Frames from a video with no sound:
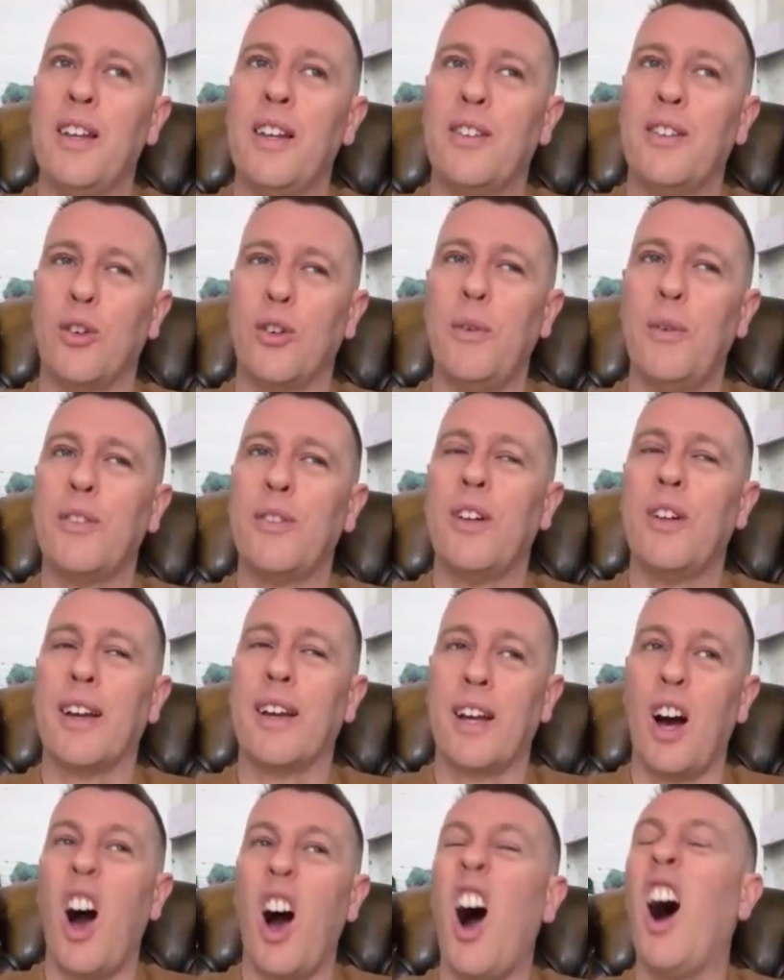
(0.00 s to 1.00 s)
it's almost
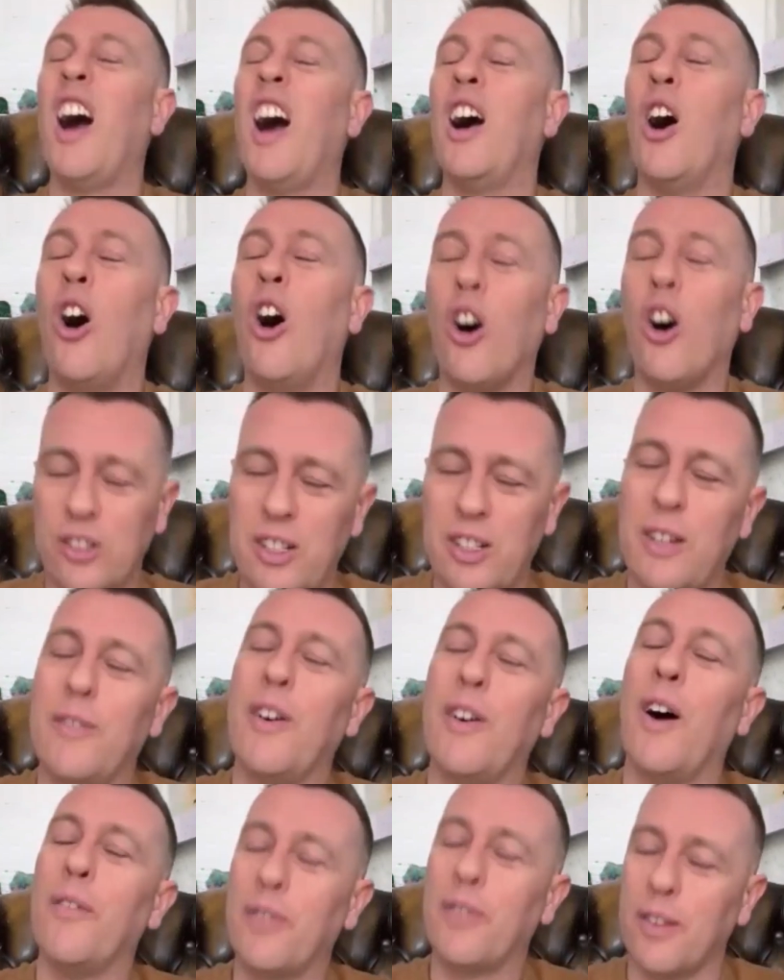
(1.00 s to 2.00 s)
like a higher
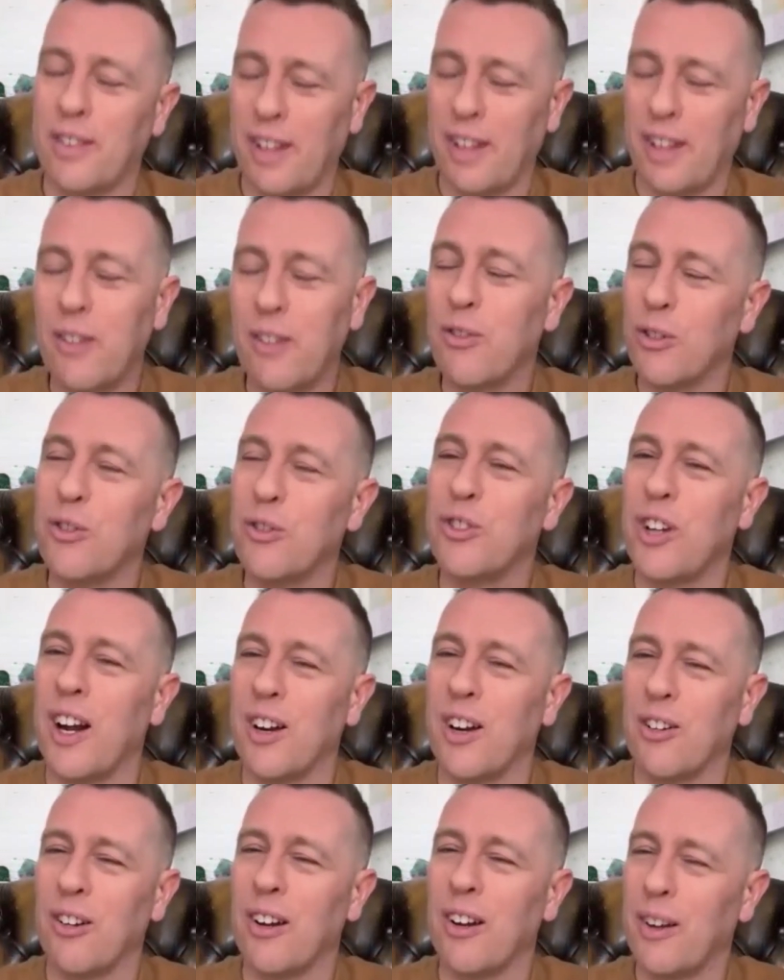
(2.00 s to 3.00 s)
octave of the sacral
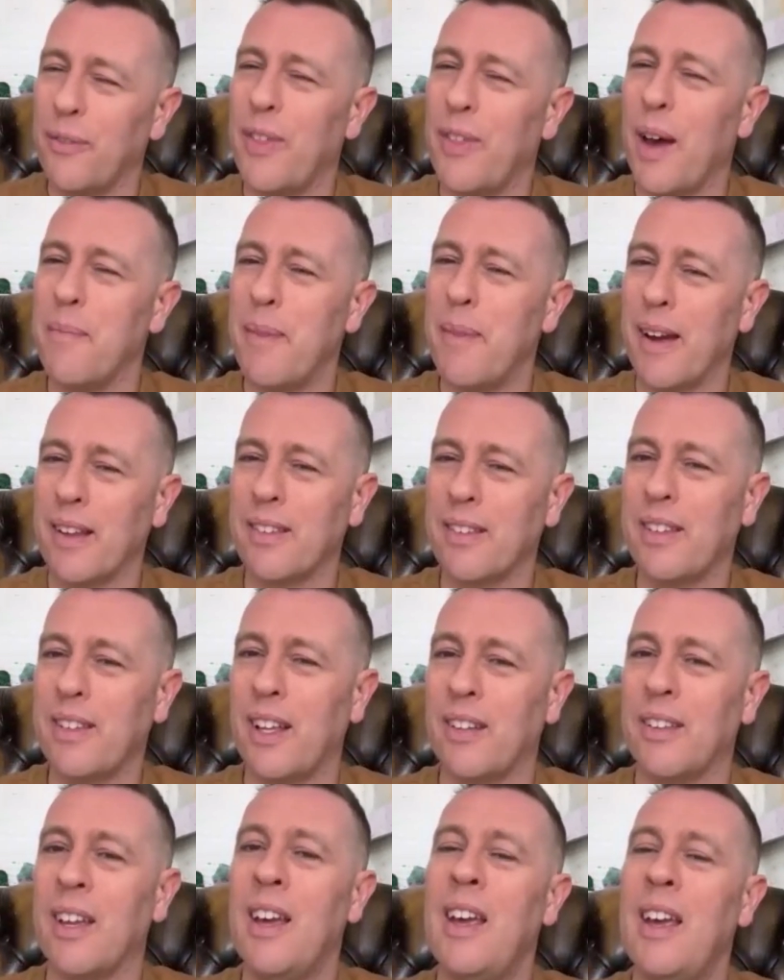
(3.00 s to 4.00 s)
chakra, if that makes
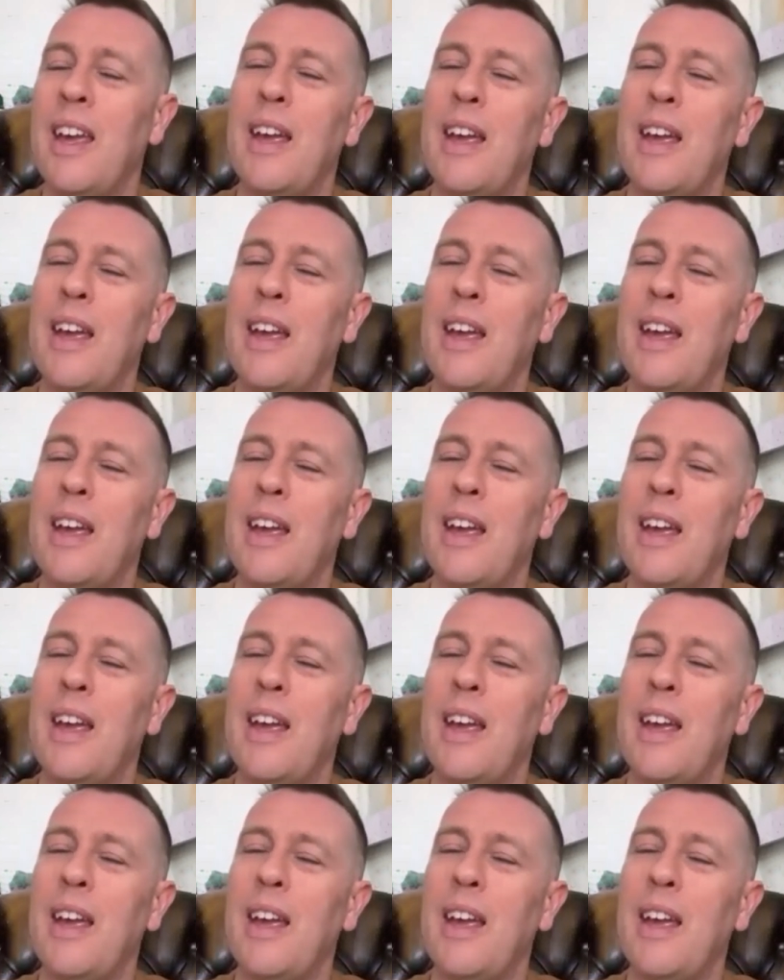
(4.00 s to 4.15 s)
sense.